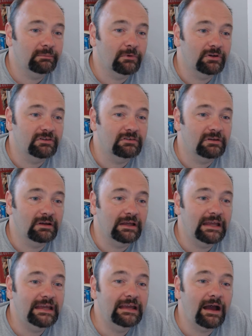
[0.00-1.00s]
Meister,
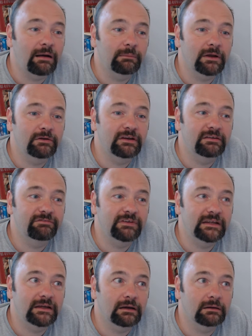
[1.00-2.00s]
he uploaded a
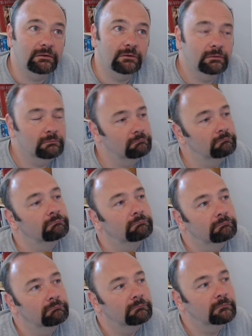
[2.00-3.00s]
video
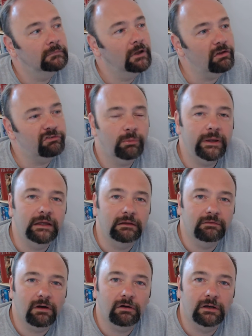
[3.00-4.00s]
last
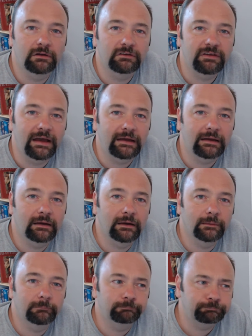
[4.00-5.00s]
week that I looked at.
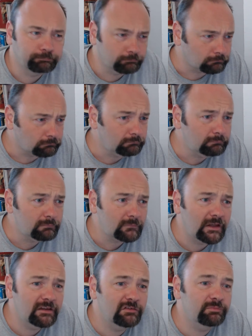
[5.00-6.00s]

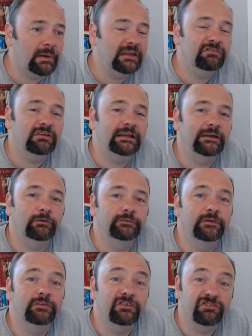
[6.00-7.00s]
It's basically
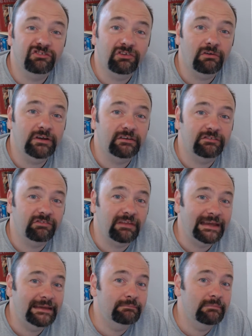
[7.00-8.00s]
on the ciders
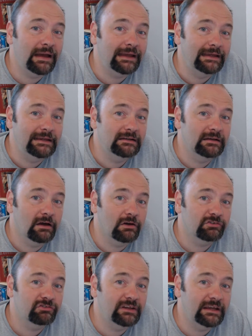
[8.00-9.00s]
that he made
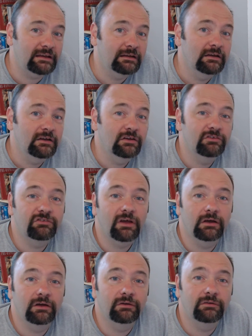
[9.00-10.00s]
last year. So
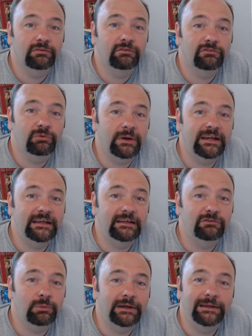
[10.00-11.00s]
the
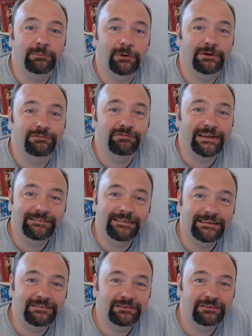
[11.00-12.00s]
2021
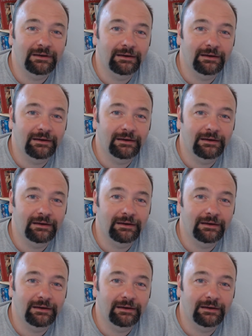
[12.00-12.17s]
vintage.